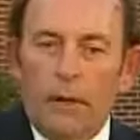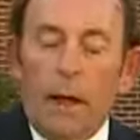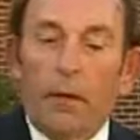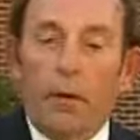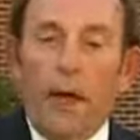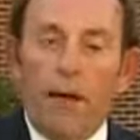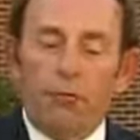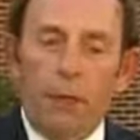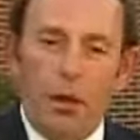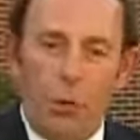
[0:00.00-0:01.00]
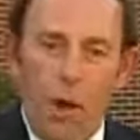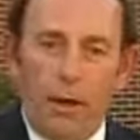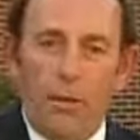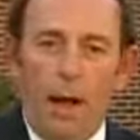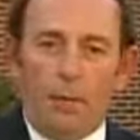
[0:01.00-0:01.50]
Now, they're going to have to be
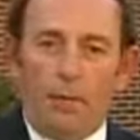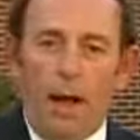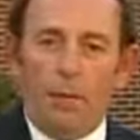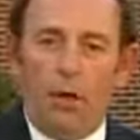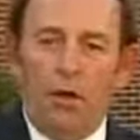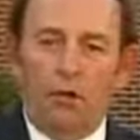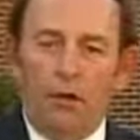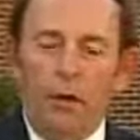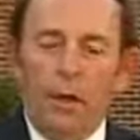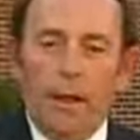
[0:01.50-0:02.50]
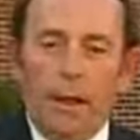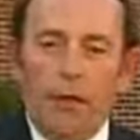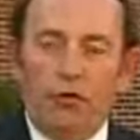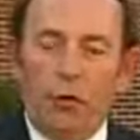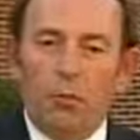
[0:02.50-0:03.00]
quick about that because the Kansas City,